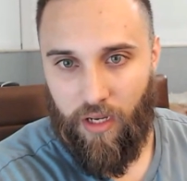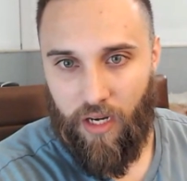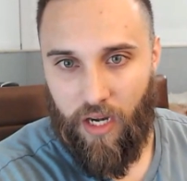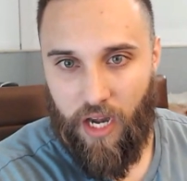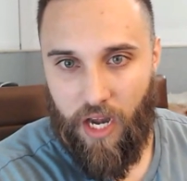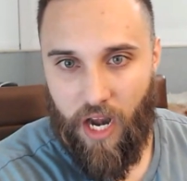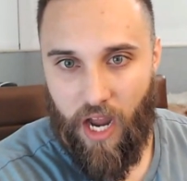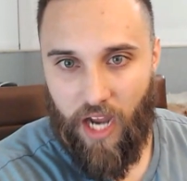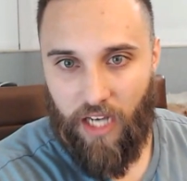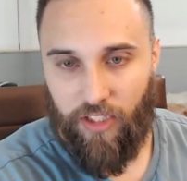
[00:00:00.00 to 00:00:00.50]

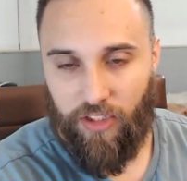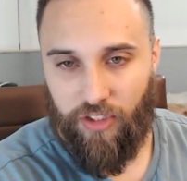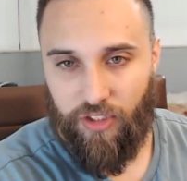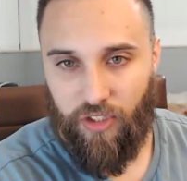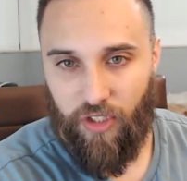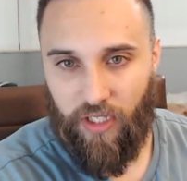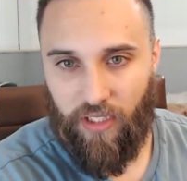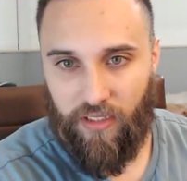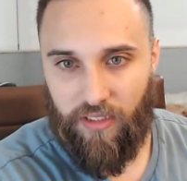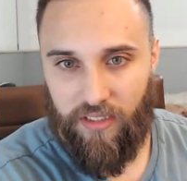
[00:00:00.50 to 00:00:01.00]
Not
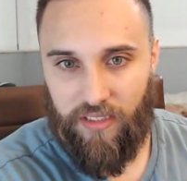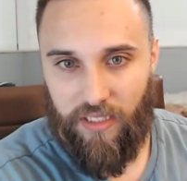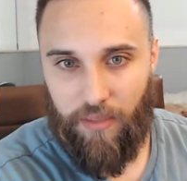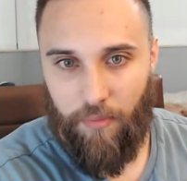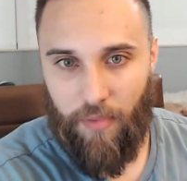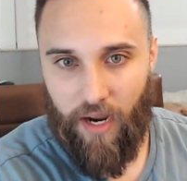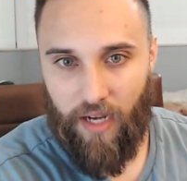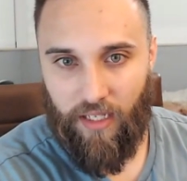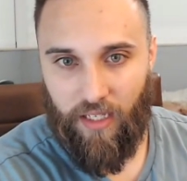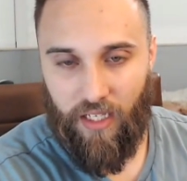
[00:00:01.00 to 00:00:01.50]
sure, at least in
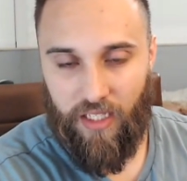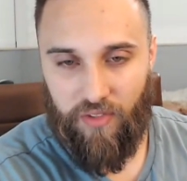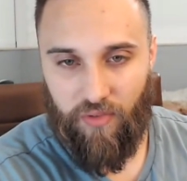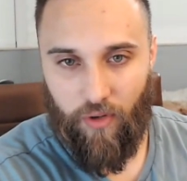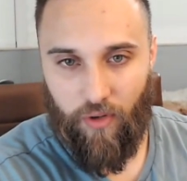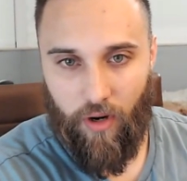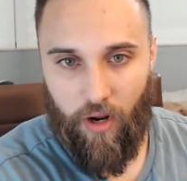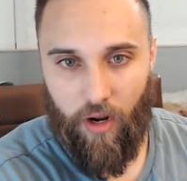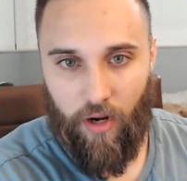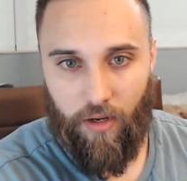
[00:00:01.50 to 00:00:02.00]
my case
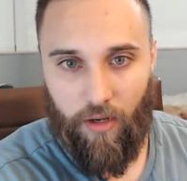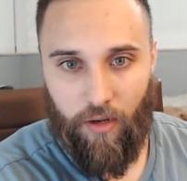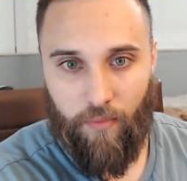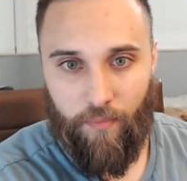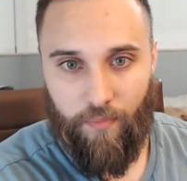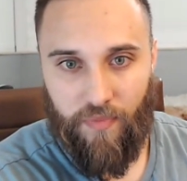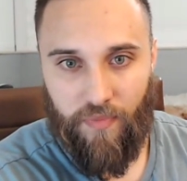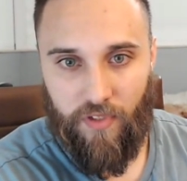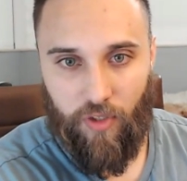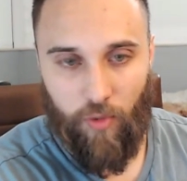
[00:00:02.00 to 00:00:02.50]
for auto.
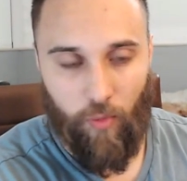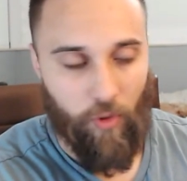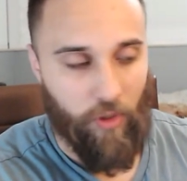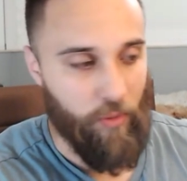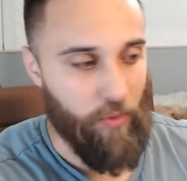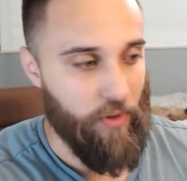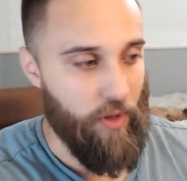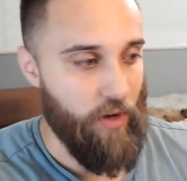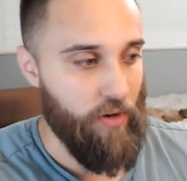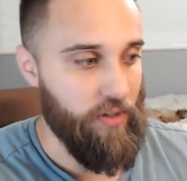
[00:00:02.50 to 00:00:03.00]
So working with auto